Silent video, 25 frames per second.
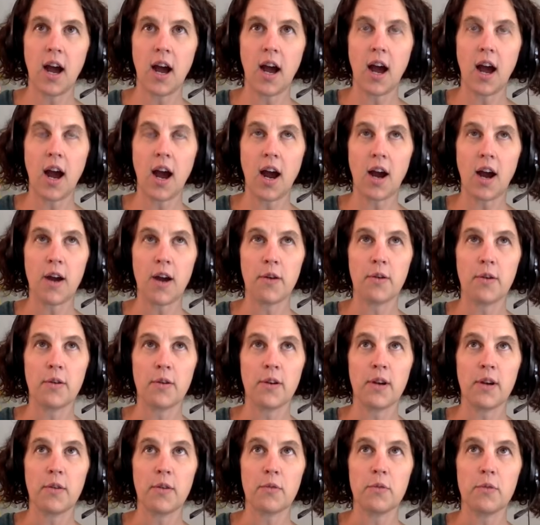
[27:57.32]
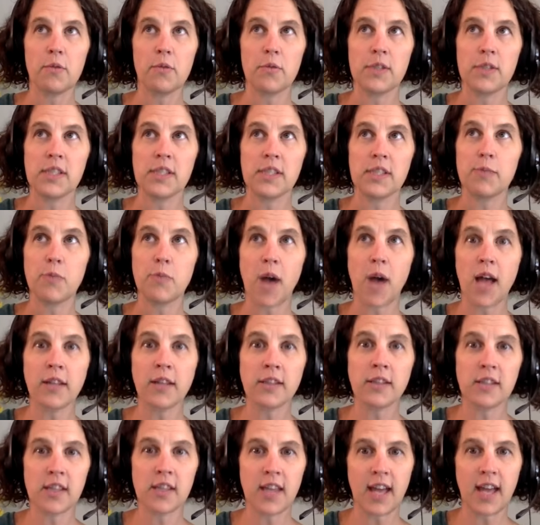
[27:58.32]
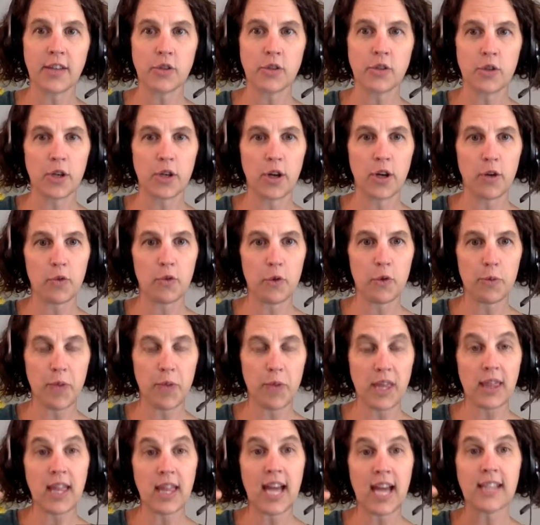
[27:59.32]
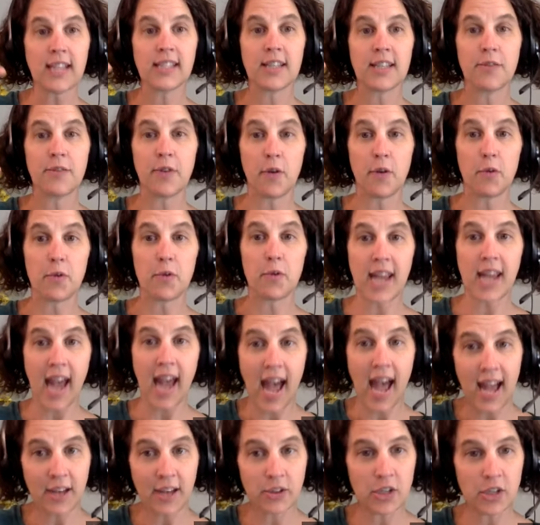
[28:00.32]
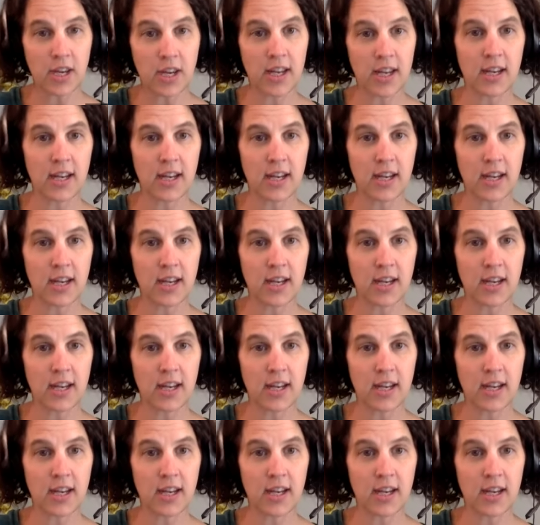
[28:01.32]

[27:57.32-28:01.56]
our response to that trigger will be less of a reaction